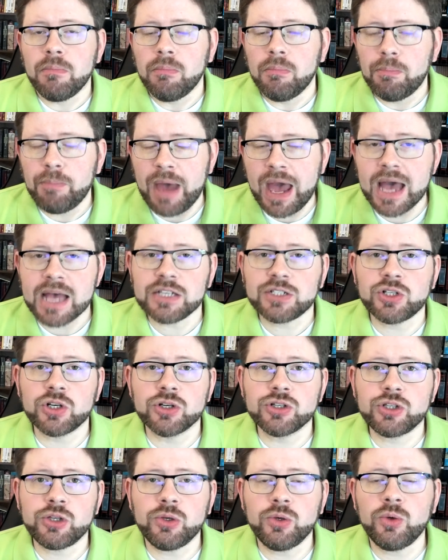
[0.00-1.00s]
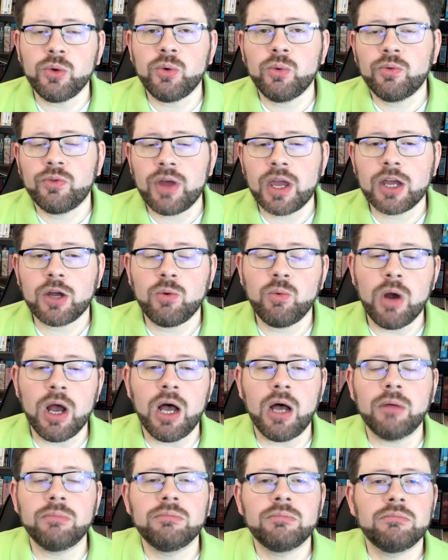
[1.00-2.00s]
pastors who think,
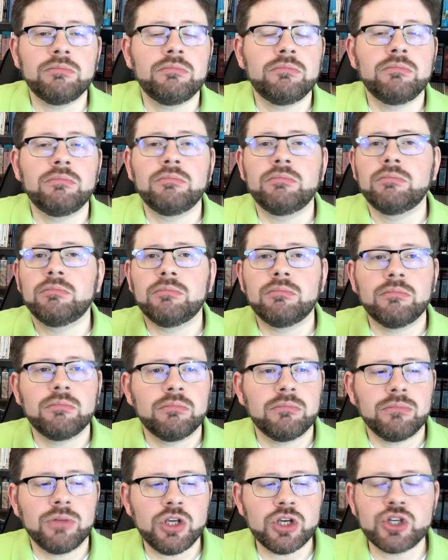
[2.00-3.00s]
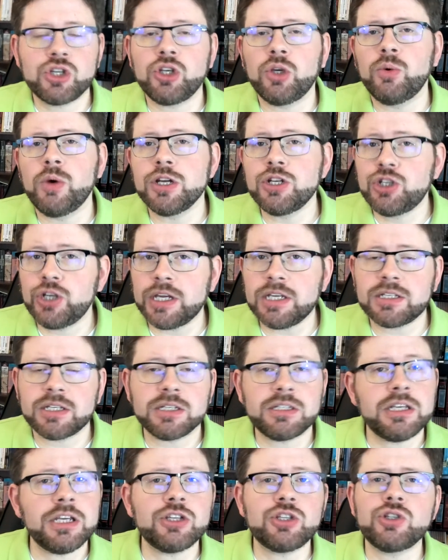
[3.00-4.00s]
well, Yeshua,
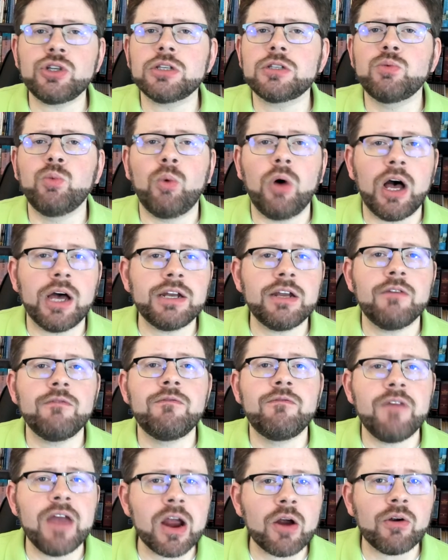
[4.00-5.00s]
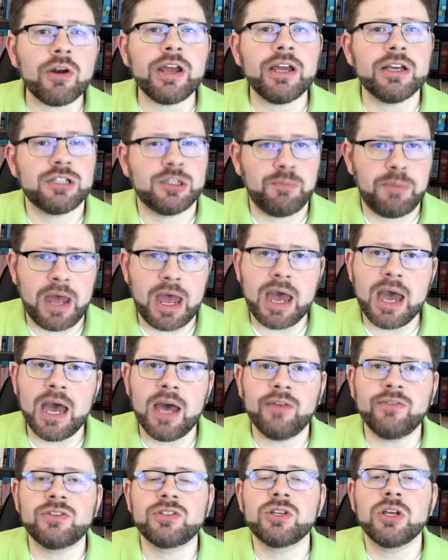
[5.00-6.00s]
Jesus, he's just one of various
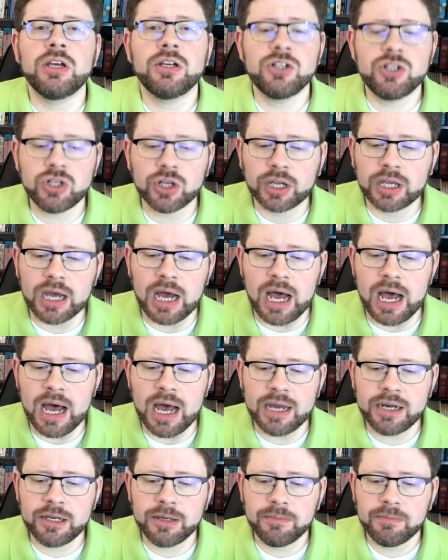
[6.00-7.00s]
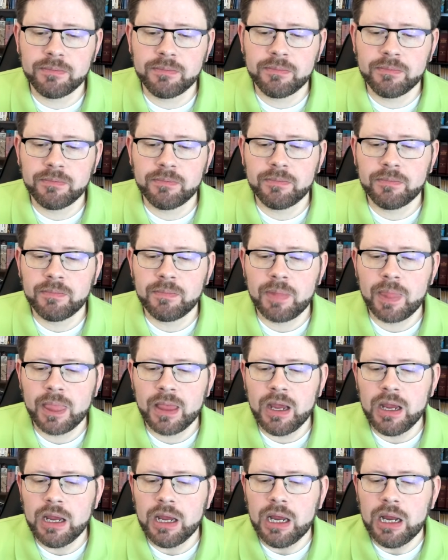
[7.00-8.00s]
paths to God.
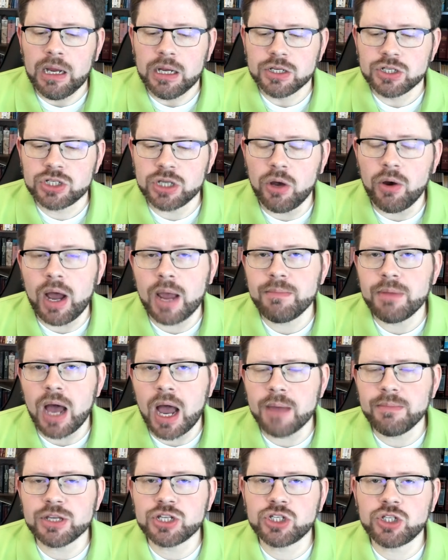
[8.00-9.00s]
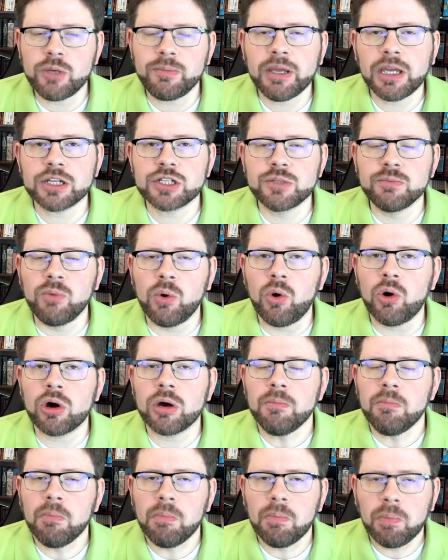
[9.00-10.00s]
So I'm, I'm assuming it's
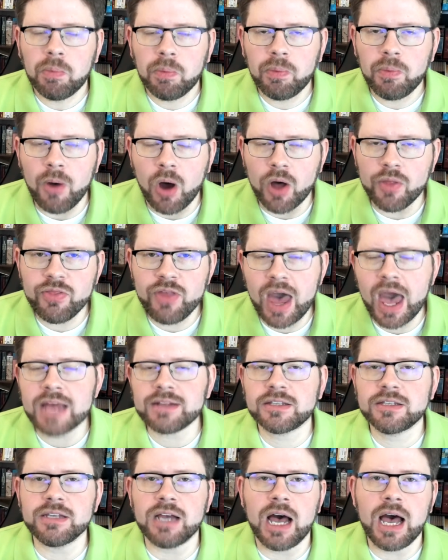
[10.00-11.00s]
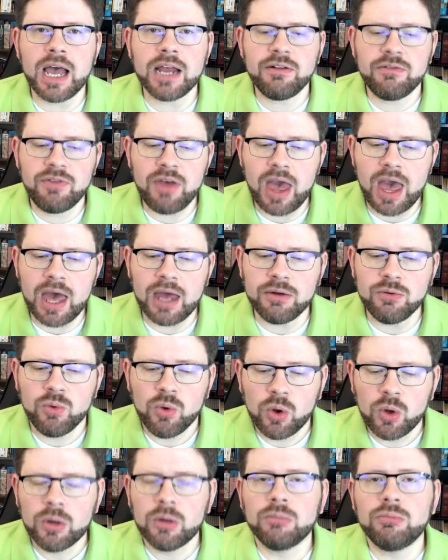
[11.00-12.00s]
more on that side than,
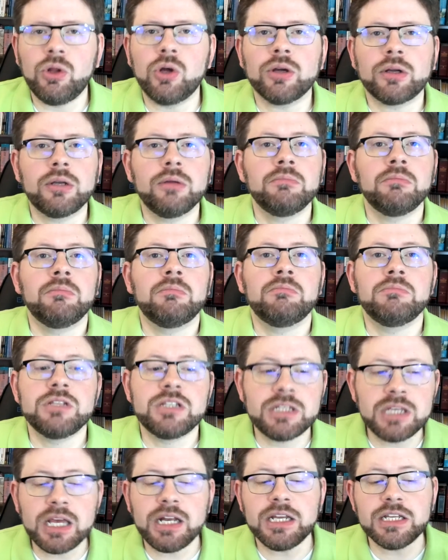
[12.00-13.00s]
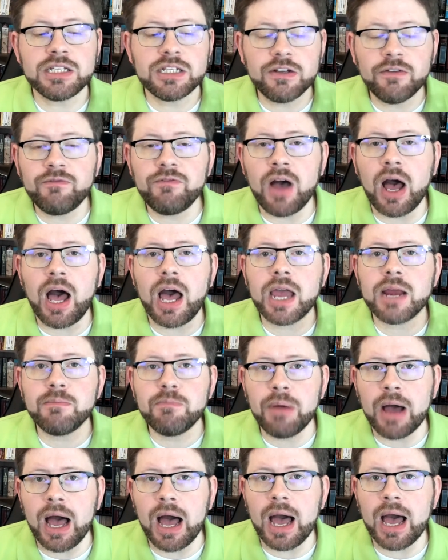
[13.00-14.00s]
look, sin is defined
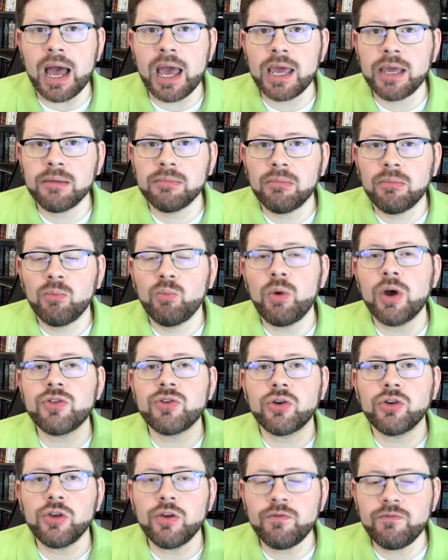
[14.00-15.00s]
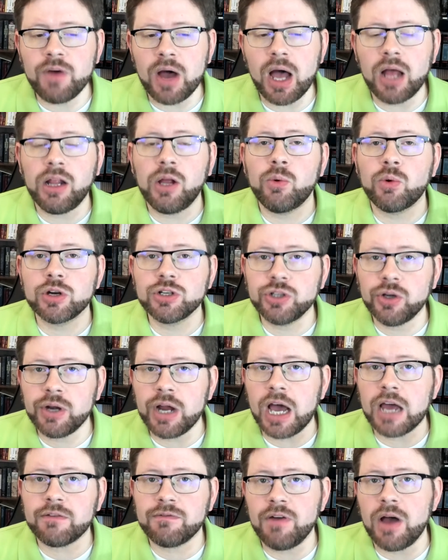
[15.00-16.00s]
by whether you follow or do
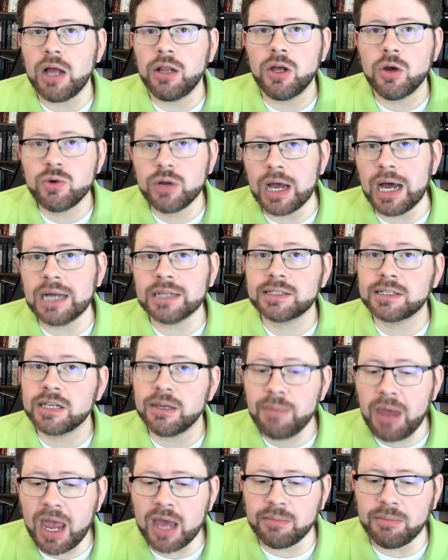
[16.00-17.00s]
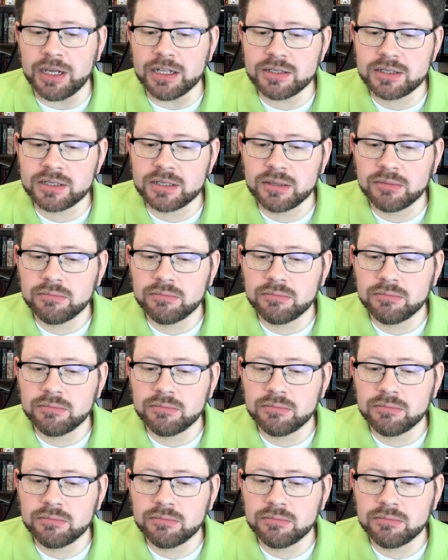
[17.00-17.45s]
not follow God's commandments